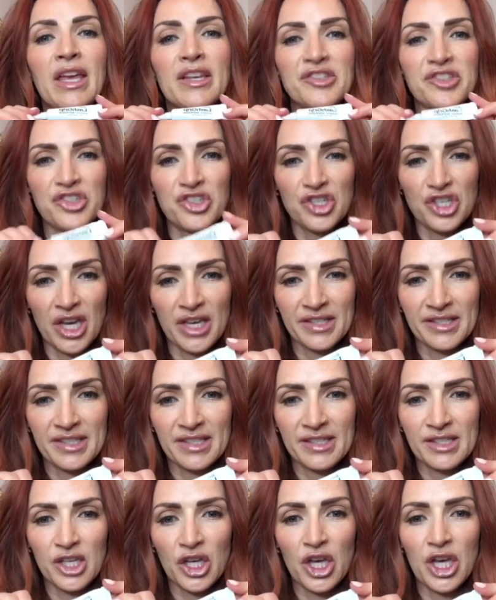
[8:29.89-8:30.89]
is just
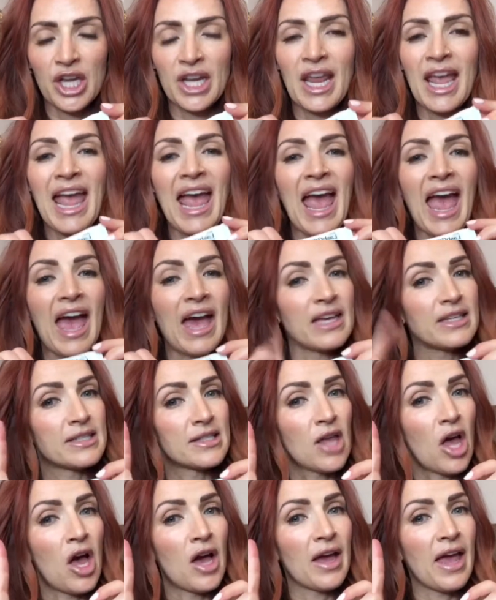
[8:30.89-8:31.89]
as good
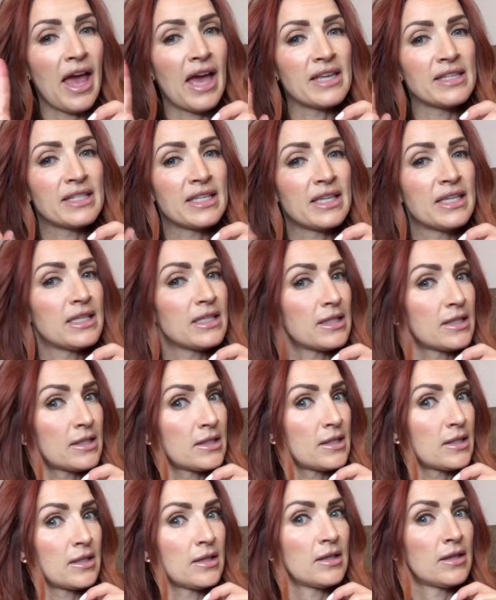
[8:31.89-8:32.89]
as long as
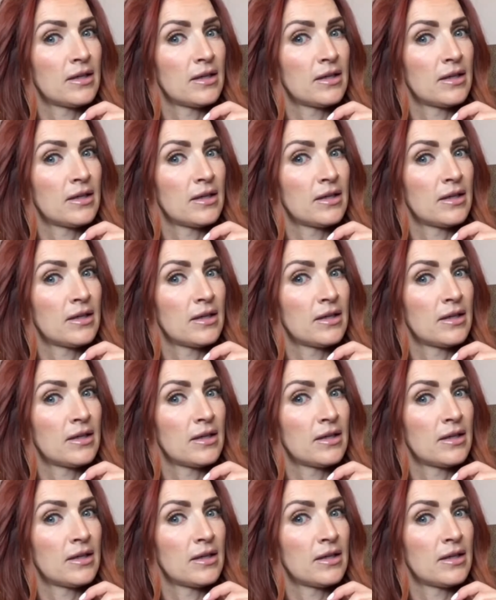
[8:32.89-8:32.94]
it's